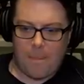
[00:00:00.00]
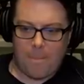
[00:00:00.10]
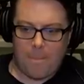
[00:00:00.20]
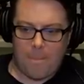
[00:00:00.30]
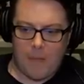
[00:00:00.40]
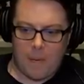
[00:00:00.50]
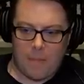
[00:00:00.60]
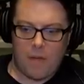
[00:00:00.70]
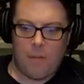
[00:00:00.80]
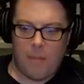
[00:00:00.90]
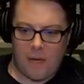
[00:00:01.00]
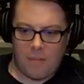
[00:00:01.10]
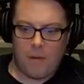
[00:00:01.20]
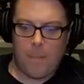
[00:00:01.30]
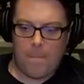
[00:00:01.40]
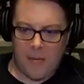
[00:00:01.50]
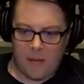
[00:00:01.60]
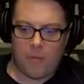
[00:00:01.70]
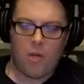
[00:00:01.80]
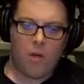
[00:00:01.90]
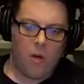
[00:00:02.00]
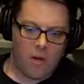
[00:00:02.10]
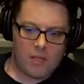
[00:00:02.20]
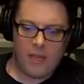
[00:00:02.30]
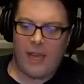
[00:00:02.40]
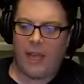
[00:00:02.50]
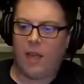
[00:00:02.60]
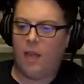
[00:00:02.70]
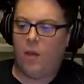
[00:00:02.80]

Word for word: him, pin him, pin him, pin him. Hook the leg.